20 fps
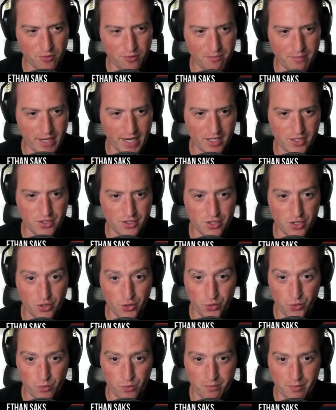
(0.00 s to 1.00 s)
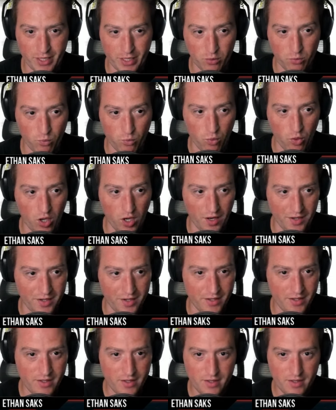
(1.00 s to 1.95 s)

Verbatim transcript: pack two, pick one.